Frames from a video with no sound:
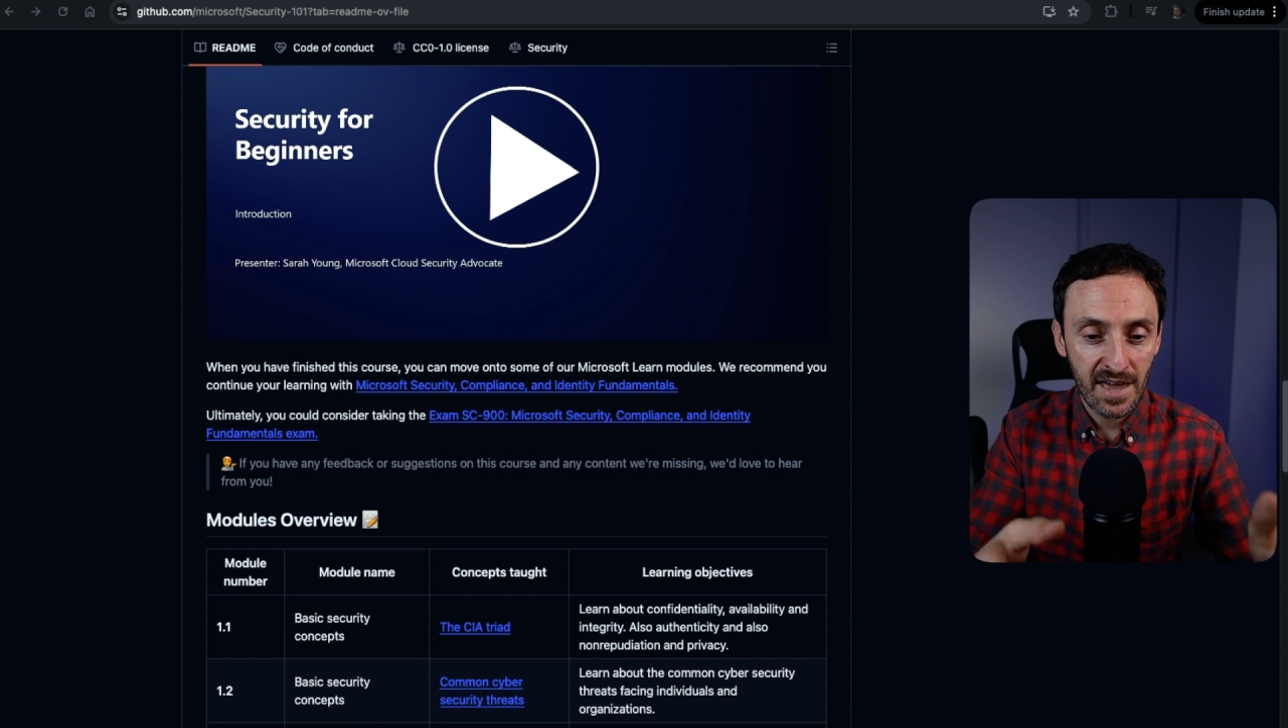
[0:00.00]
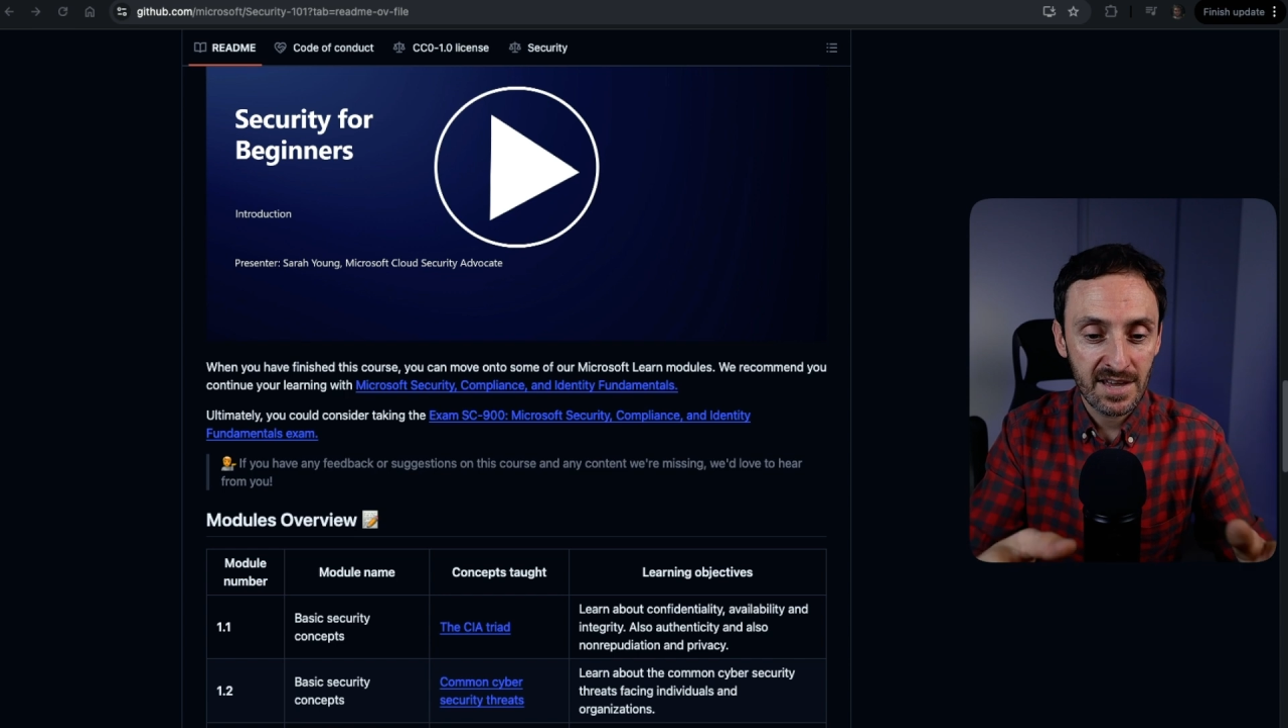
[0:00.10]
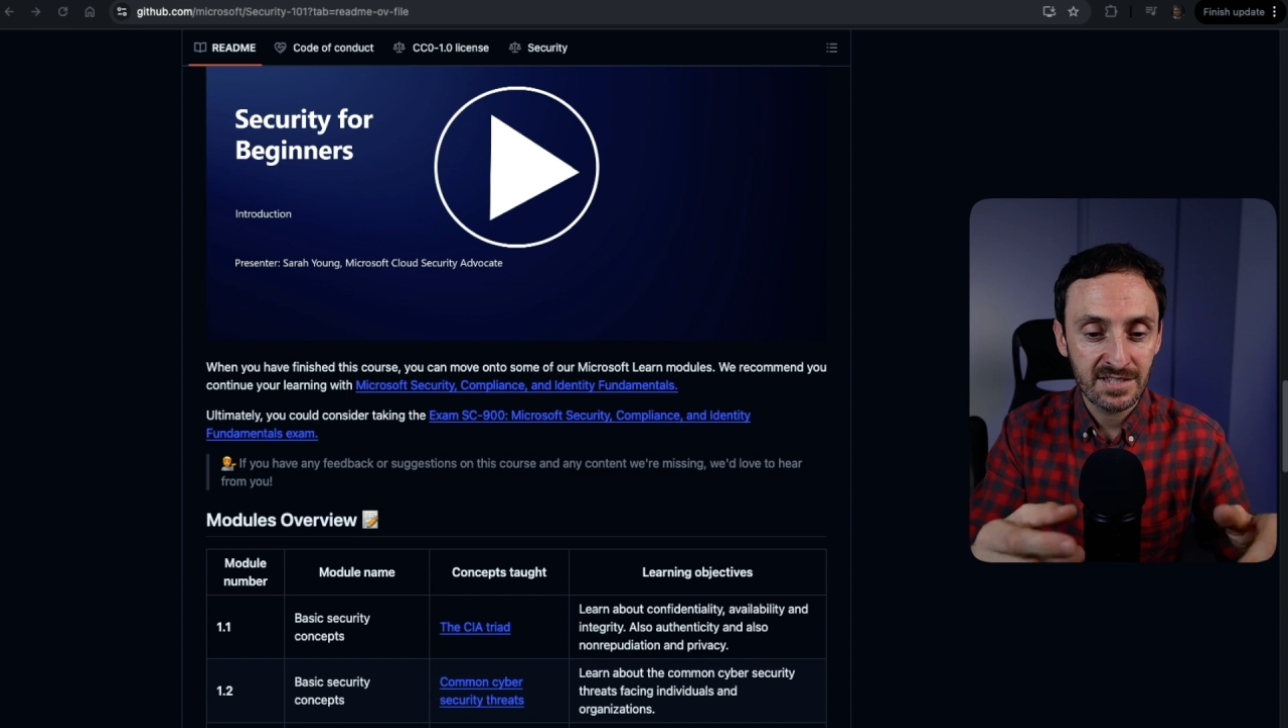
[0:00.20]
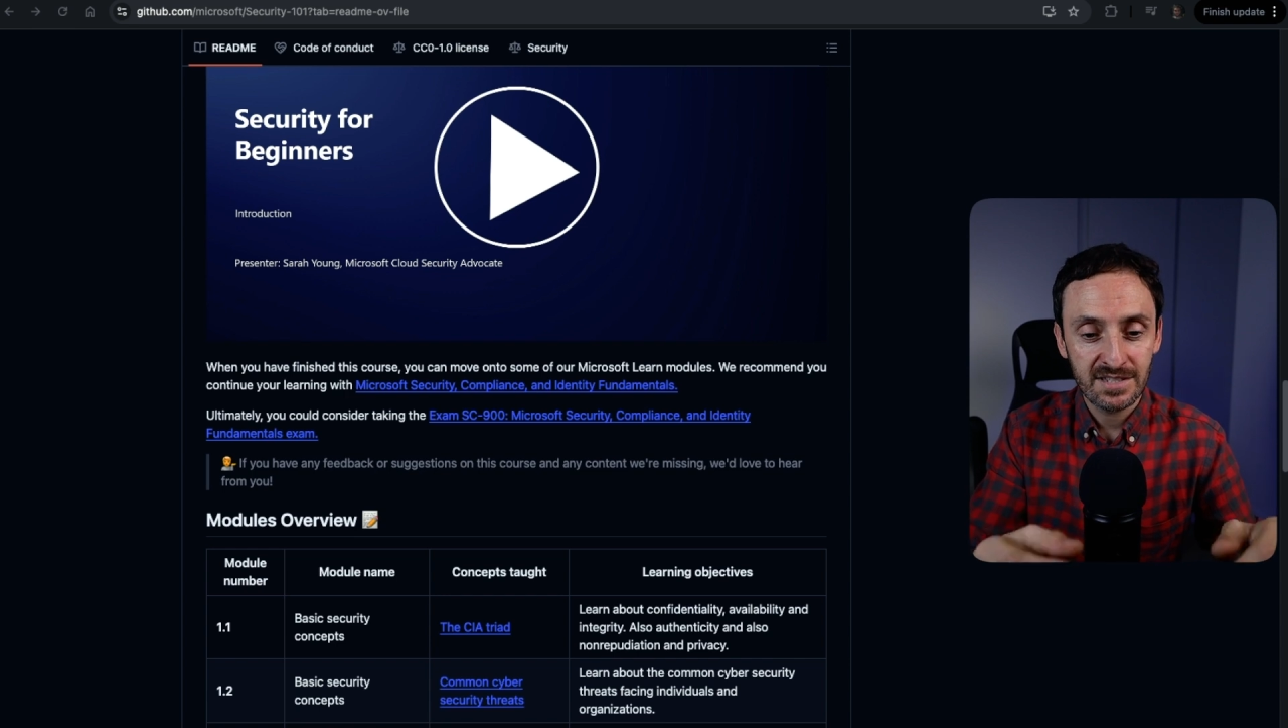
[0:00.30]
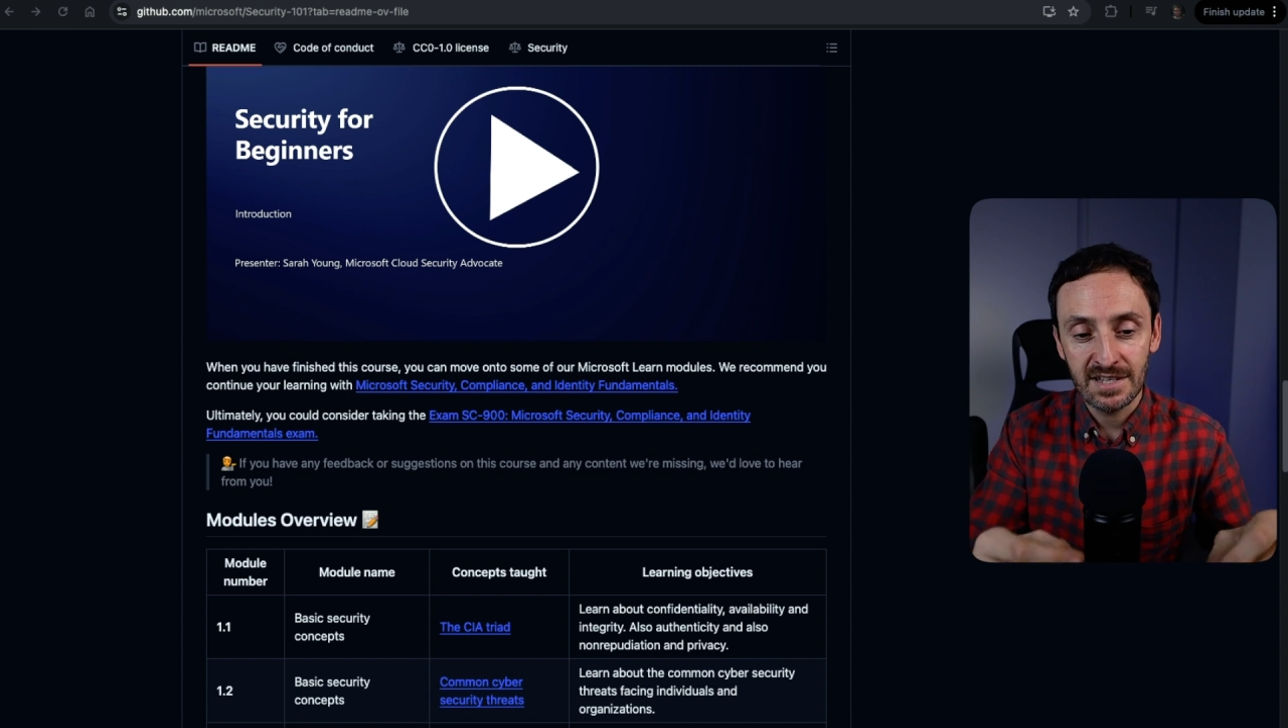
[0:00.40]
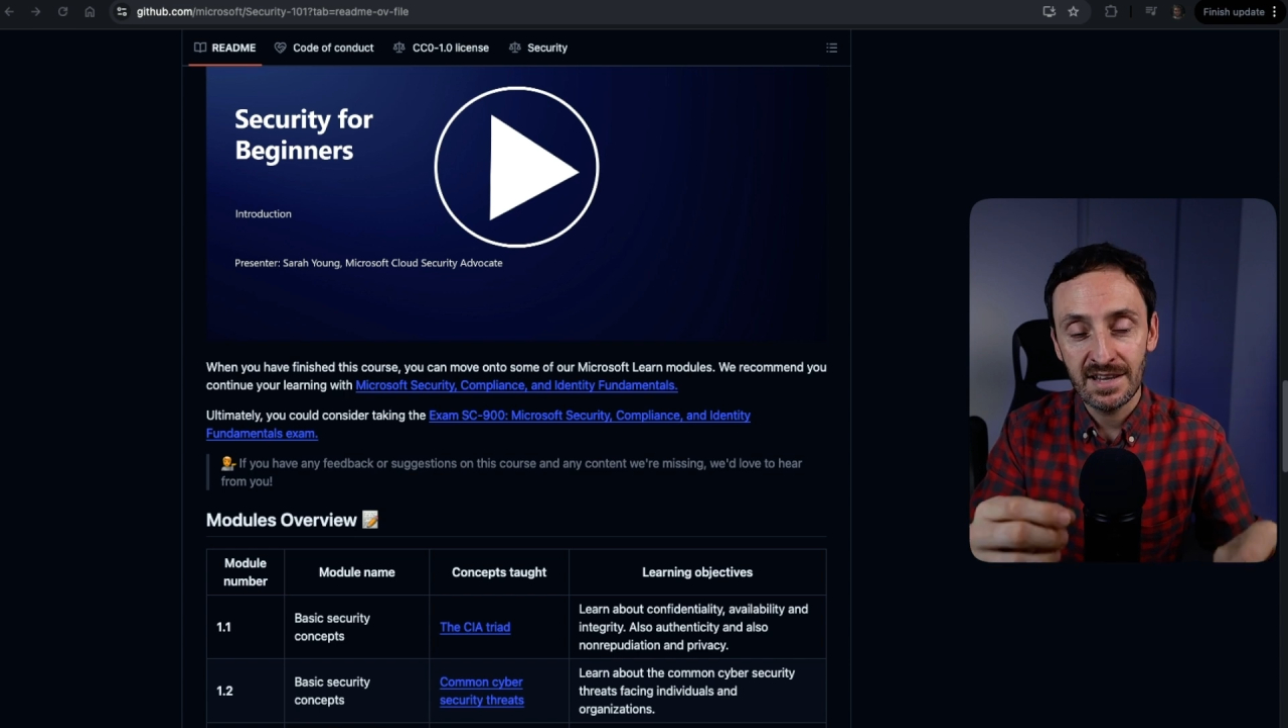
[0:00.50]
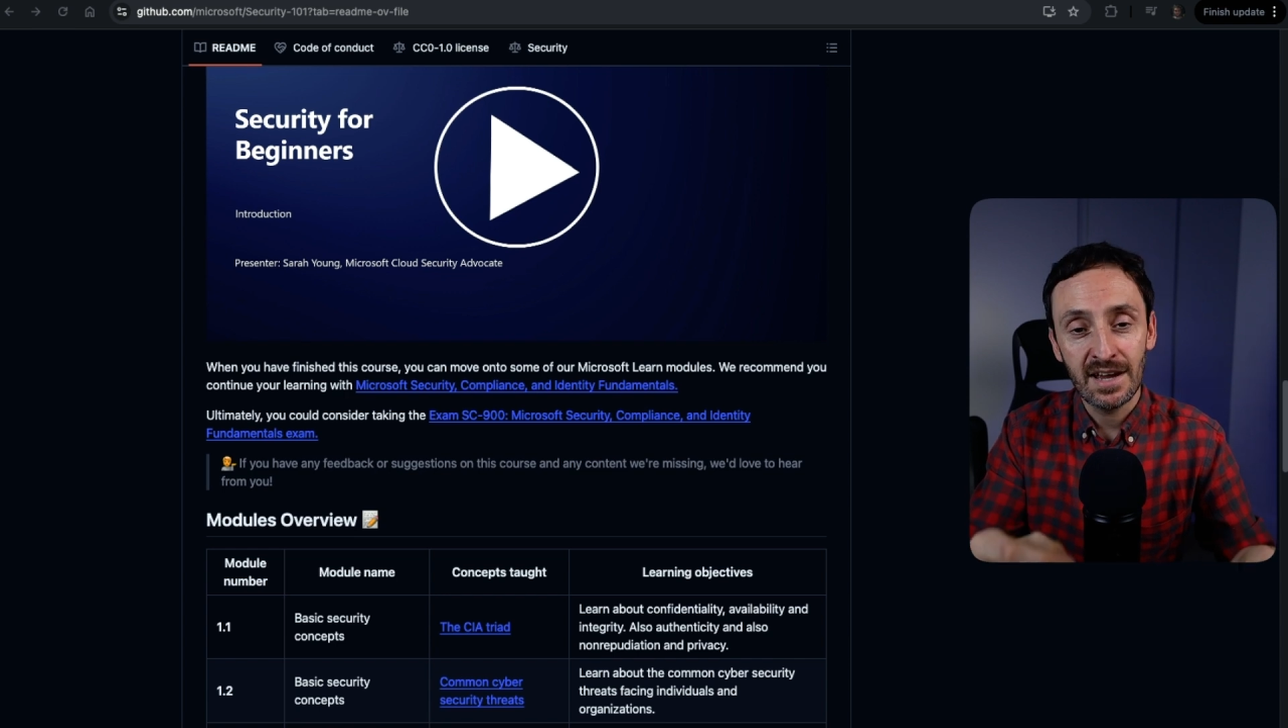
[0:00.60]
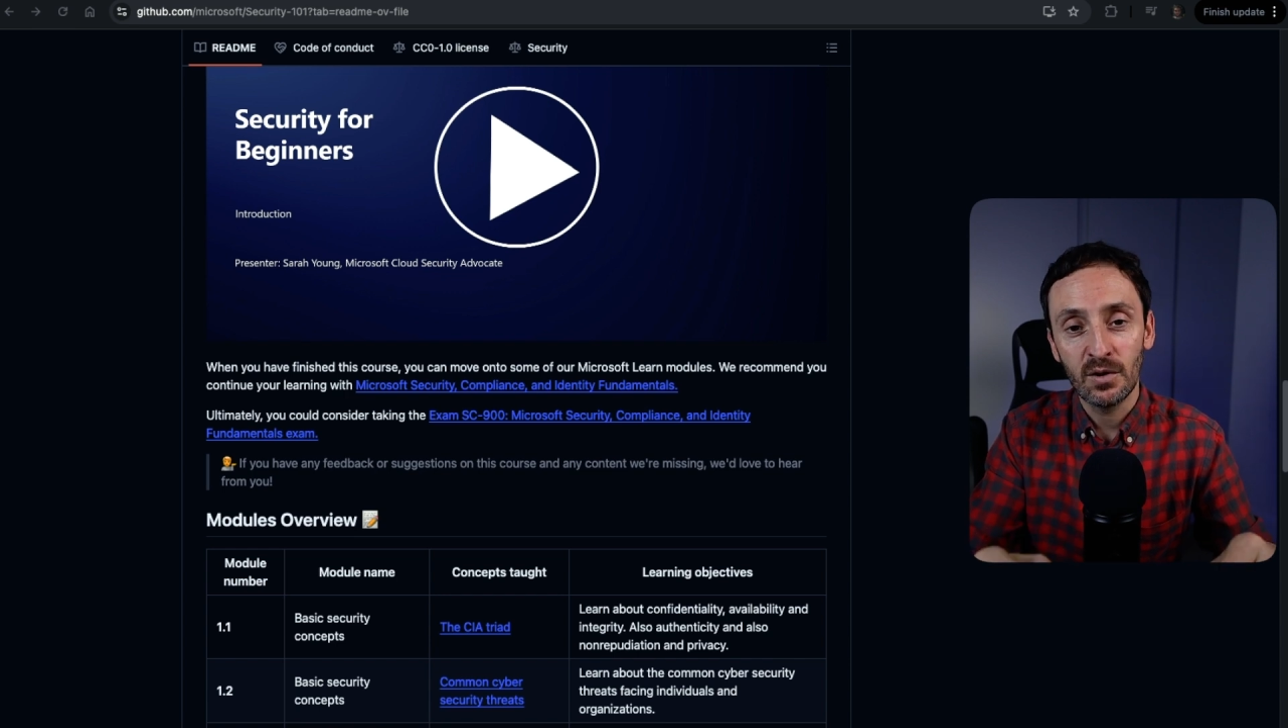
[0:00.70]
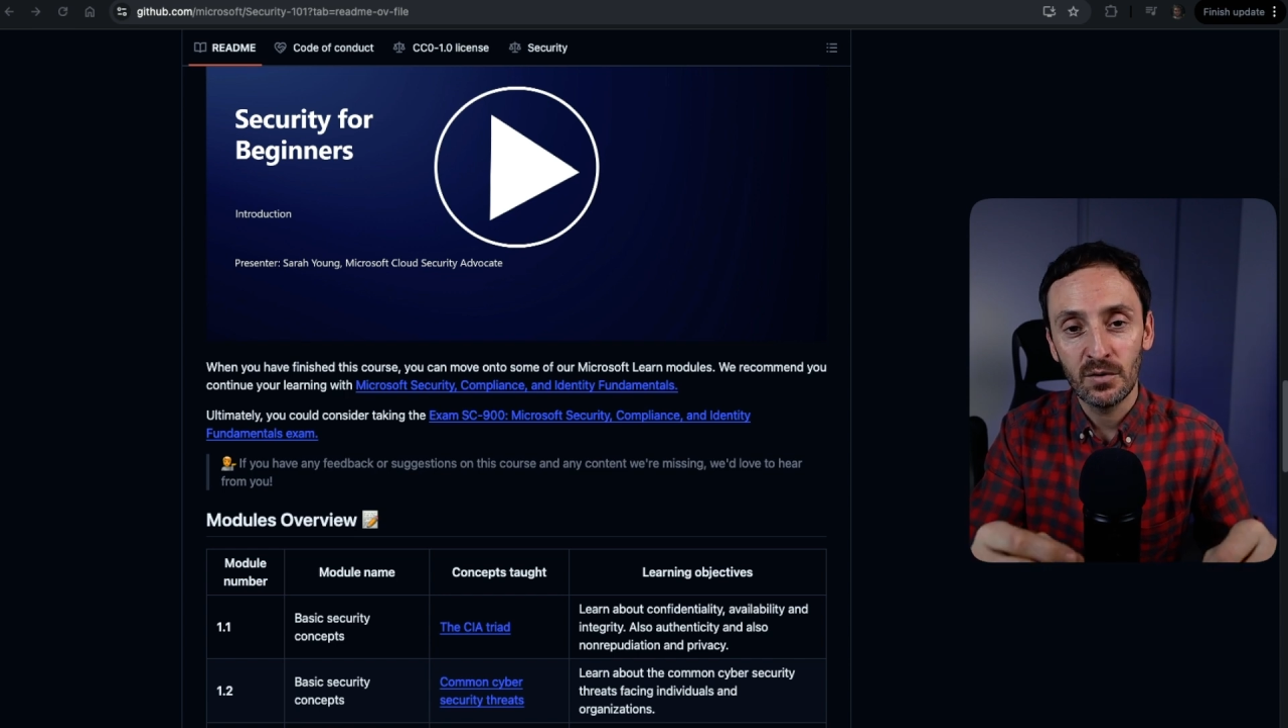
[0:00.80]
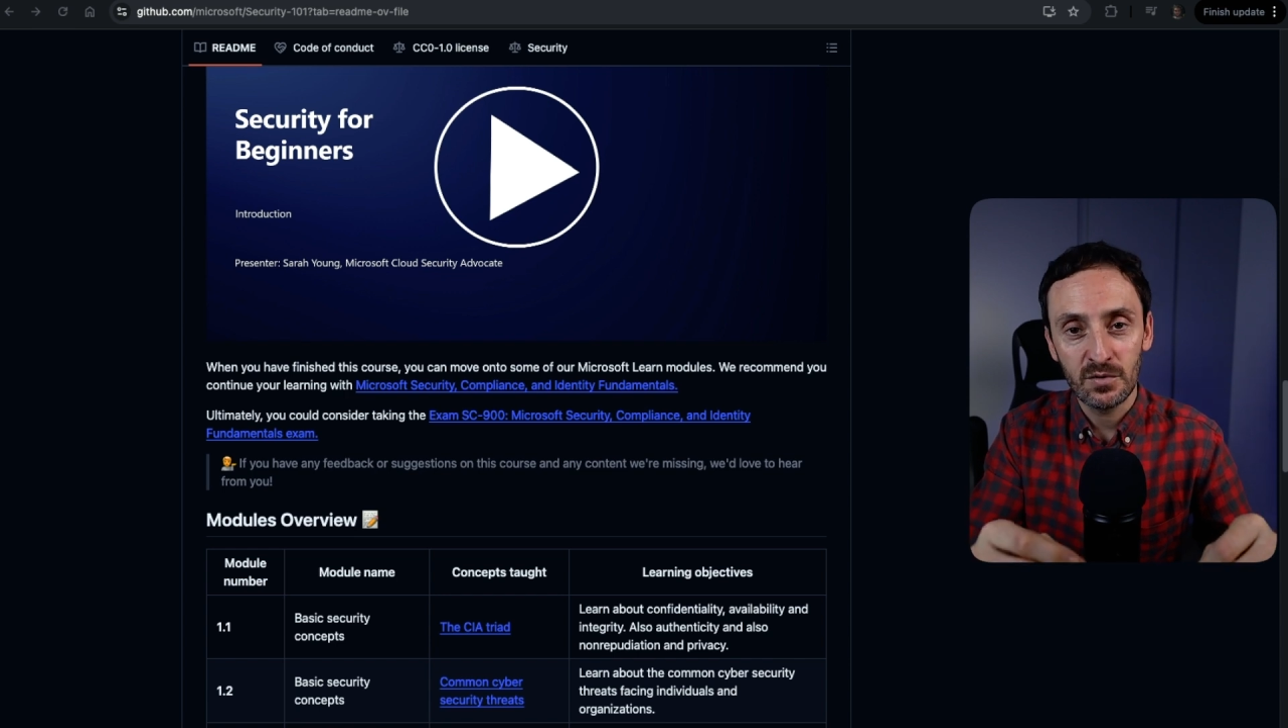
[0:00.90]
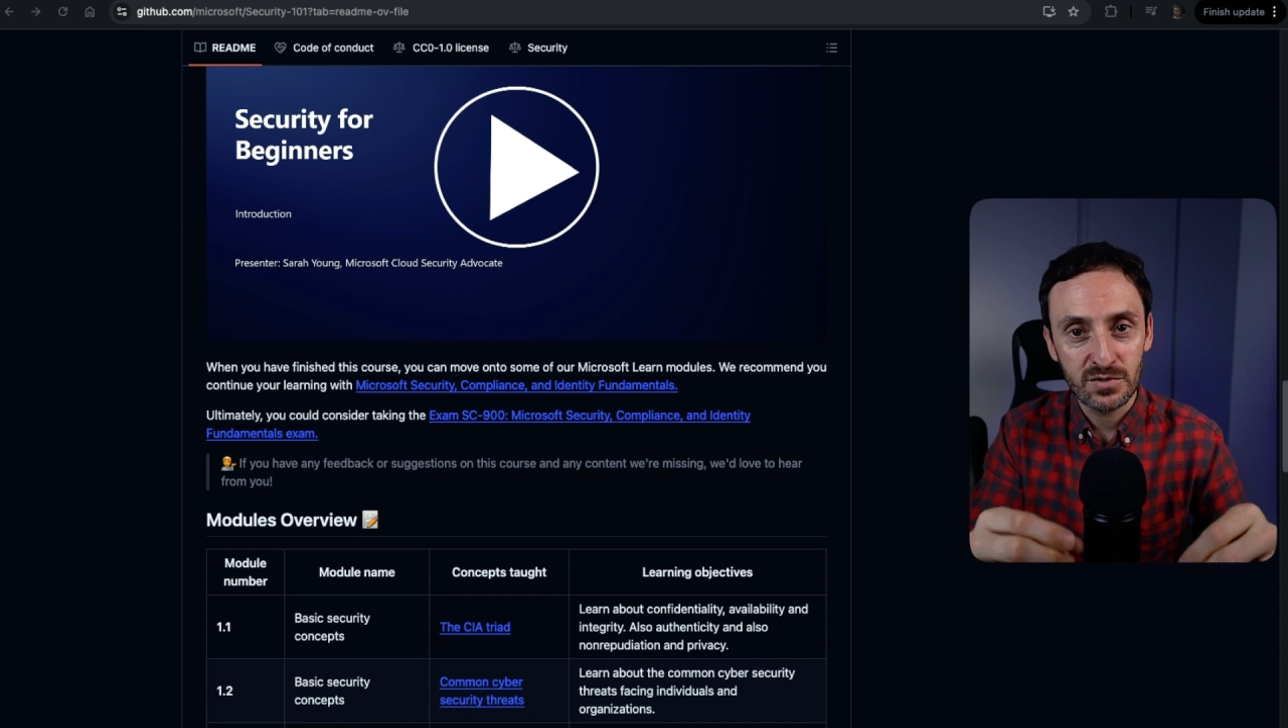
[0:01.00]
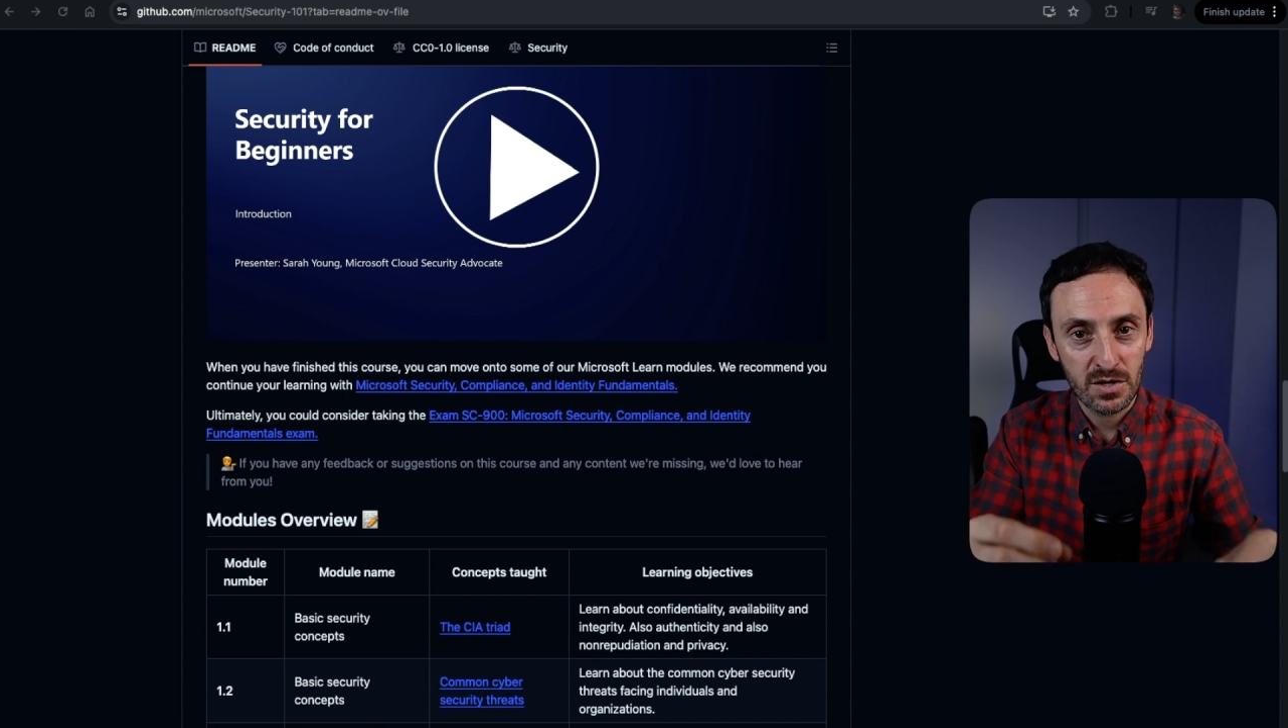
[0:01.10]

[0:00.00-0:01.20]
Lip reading: SC900